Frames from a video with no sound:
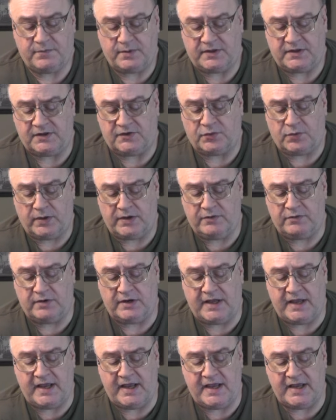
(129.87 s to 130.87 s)
but the
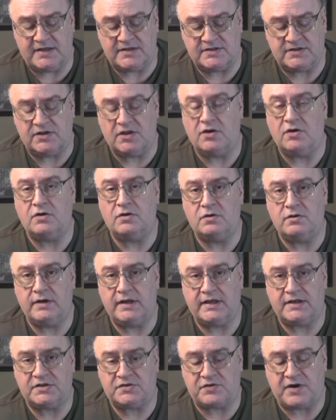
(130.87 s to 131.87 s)
21A has no
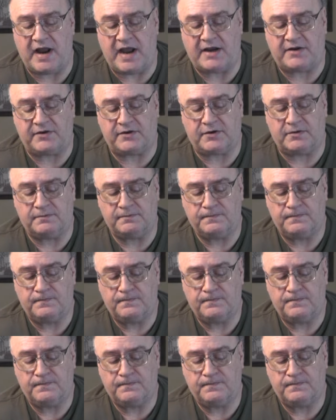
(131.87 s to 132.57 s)
extractor.